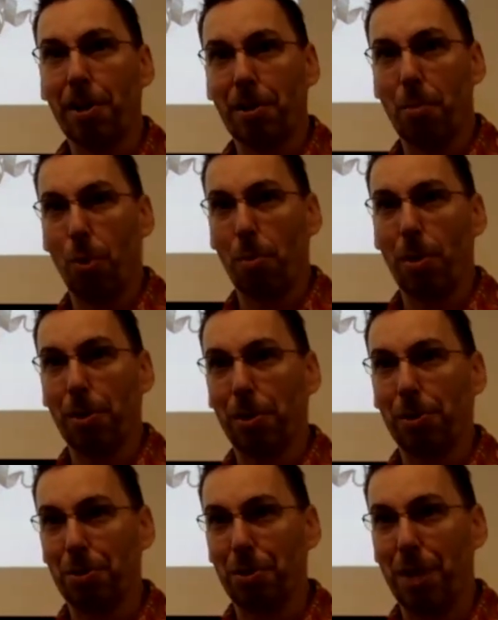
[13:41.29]
the more
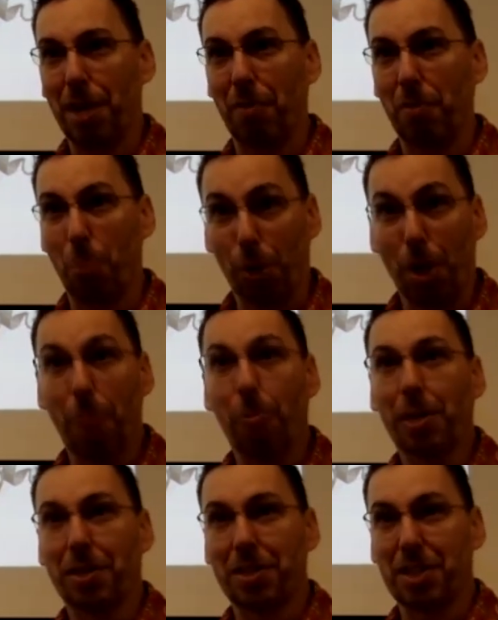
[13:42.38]
molecules you have, the more
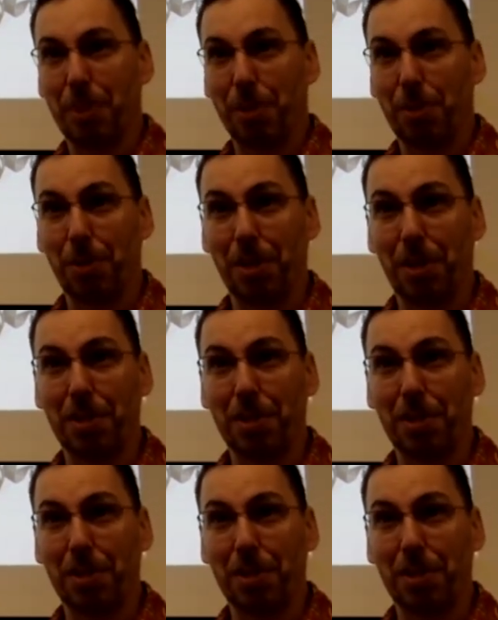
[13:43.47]
complex that spectra